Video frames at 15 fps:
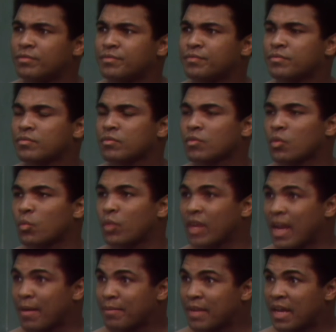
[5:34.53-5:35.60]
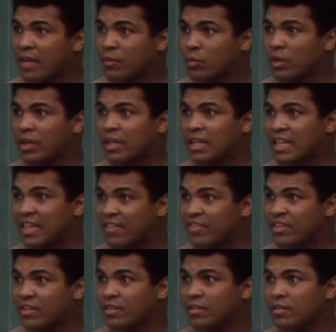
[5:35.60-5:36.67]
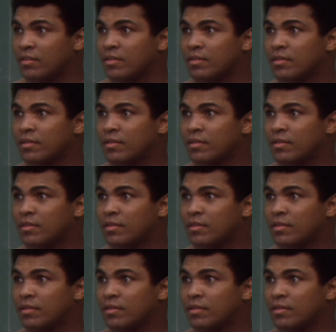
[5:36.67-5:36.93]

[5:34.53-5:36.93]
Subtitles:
board. When I'm not what, living?